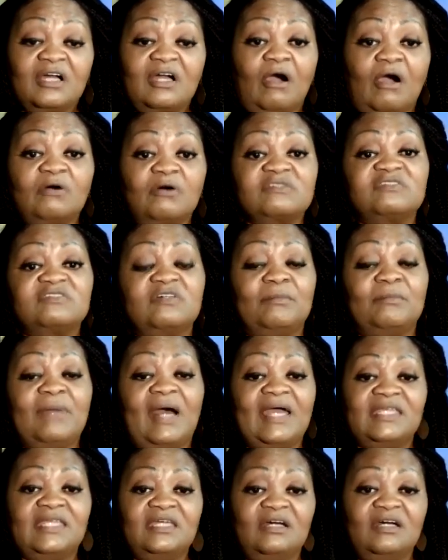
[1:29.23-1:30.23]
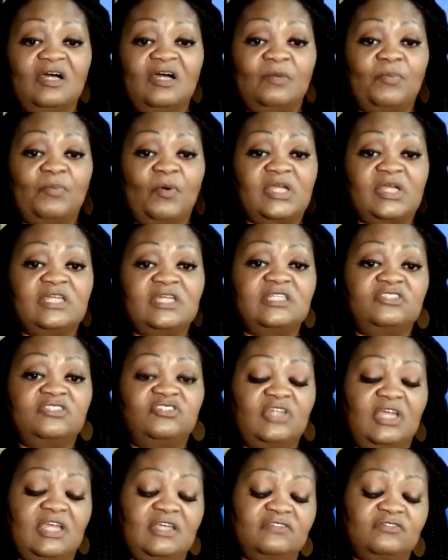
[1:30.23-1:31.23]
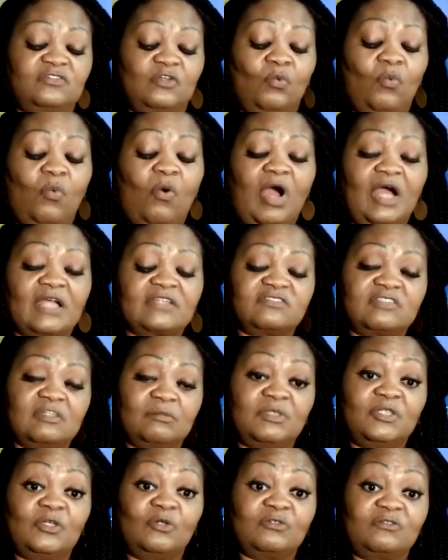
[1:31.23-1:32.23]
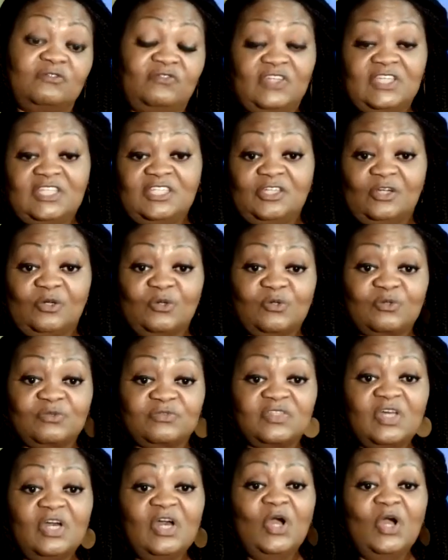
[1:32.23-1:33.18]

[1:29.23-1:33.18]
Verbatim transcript: call somebody up or get a chance to watch some of those videos